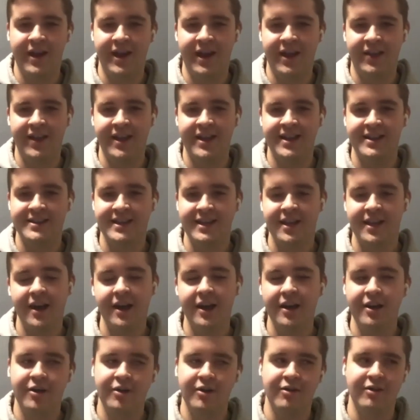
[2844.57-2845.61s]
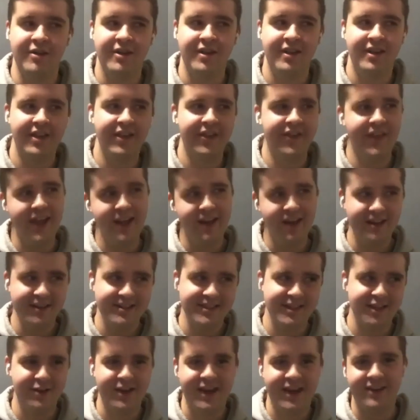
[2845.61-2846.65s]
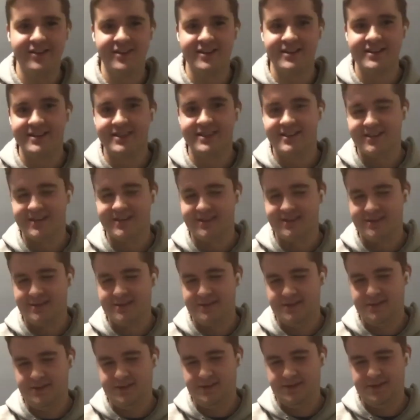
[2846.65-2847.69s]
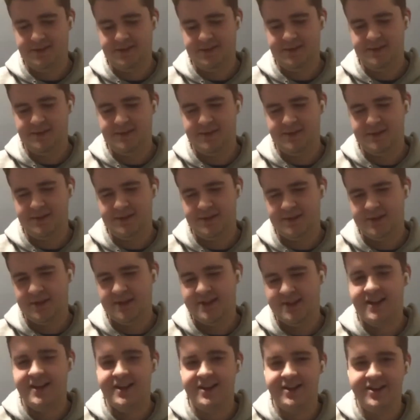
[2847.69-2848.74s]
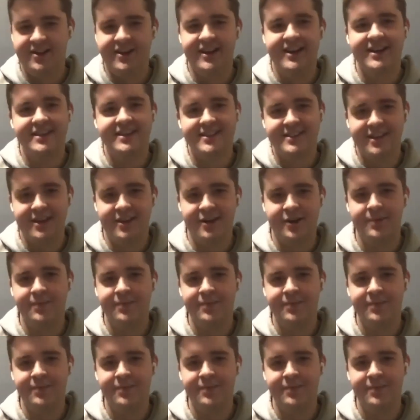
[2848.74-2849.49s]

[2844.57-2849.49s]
And then it's like, oh, they also have a stutter. So